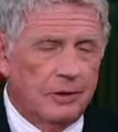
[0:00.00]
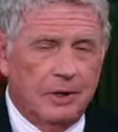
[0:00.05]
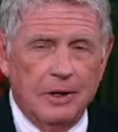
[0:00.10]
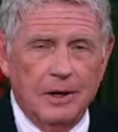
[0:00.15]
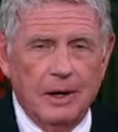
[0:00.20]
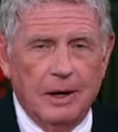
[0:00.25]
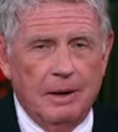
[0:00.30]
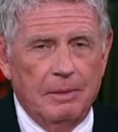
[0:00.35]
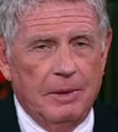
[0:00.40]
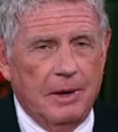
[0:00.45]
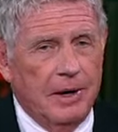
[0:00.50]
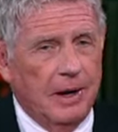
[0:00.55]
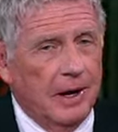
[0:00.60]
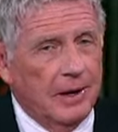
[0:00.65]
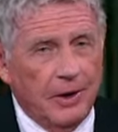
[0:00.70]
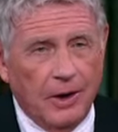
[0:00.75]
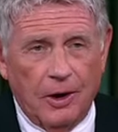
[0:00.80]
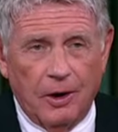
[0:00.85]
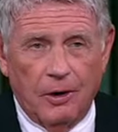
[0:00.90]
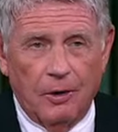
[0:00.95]
I, mean, I,
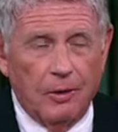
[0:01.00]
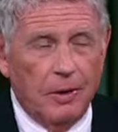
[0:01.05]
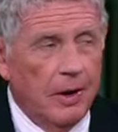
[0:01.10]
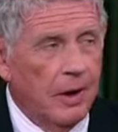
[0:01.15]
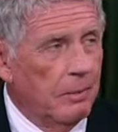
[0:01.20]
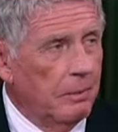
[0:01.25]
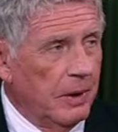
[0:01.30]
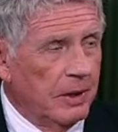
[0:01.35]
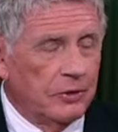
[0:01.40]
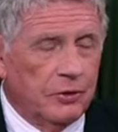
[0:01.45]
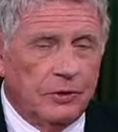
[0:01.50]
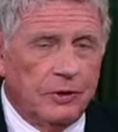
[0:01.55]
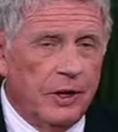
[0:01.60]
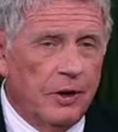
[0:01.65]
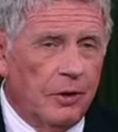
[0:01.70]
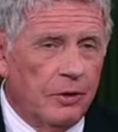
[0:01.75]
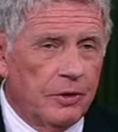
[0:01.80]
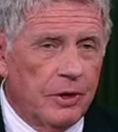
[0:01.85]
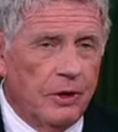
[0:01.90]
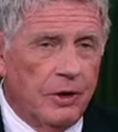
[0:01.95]
know, but
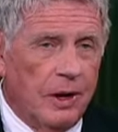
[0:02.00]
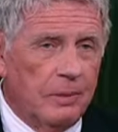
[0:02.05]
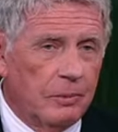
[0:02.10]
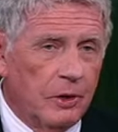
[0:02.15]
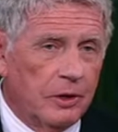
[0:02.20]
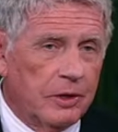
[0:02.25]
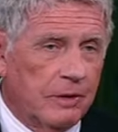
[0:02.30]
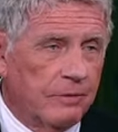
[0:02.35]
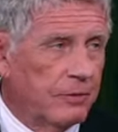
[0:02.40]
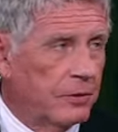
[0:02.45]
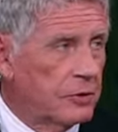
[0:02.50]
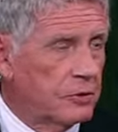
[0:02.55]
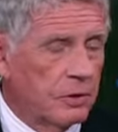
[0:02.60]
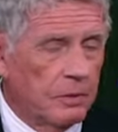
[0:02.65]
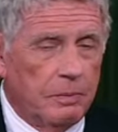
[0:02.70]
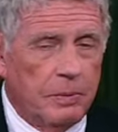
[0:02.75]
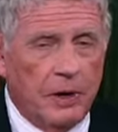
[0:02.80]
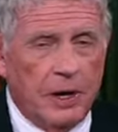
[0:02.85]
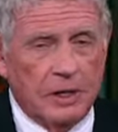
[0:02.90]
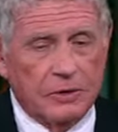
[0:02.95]
still, you know, I'm looking for
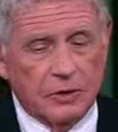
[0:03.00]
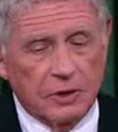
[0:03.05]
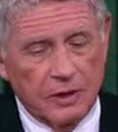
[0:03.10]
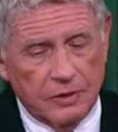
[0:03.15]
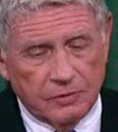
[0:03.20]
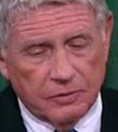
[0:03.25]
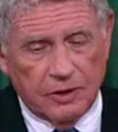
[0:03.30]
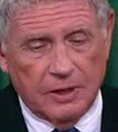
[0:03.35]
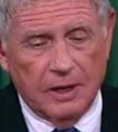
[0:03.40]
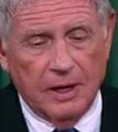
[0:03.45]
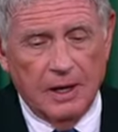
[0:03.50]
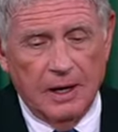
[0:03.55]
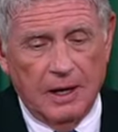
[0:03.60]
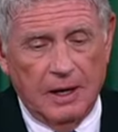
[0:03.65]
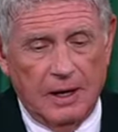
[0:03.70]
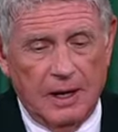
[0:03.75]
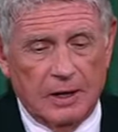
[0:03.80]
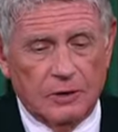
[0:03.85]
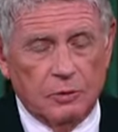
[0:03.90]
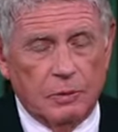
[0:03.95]
some positives, and
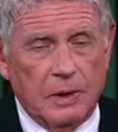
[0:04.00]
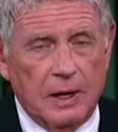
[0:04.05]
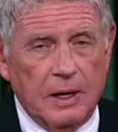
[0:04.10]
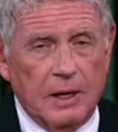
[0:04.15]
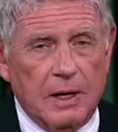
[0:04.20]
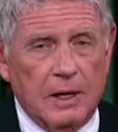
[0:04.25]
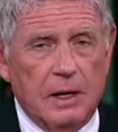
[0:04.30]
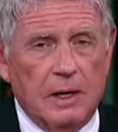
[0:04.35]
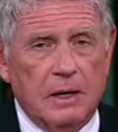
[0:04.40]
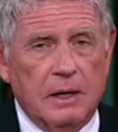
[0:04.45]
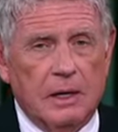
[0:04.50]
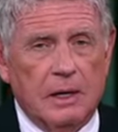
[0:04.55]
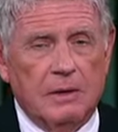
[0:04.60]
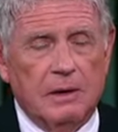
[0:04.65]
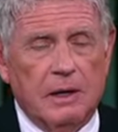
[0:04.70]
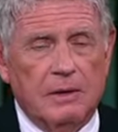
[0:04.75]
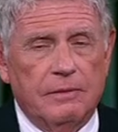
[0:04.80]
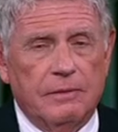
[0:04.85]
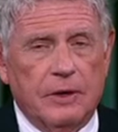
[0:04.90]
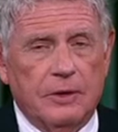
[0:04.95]
and that's why I,
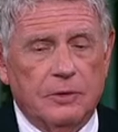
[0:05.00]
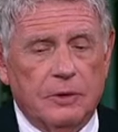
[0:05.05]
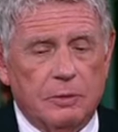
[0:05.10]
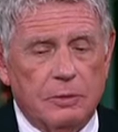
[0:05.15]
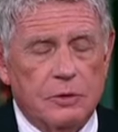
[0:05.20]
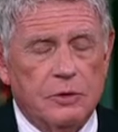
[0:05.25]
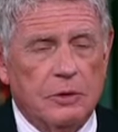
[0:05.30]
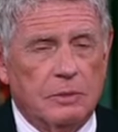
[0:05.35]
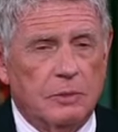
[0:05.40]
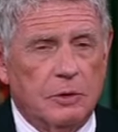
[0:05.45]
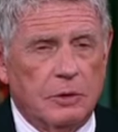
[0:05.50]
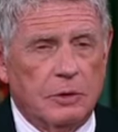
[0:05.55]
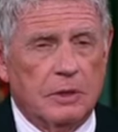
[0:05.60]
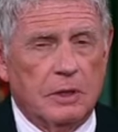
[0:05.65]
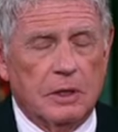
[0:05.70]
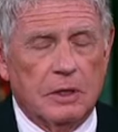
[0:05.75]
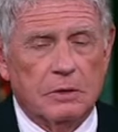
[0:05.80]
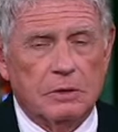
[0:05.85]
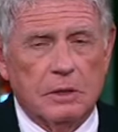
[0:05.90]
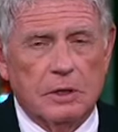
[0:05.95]
I, I felt there were some good
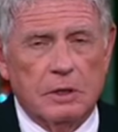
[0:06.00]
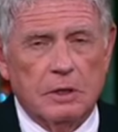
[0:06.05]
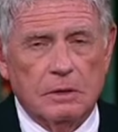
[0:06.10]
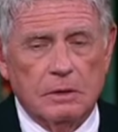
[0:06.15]
things there.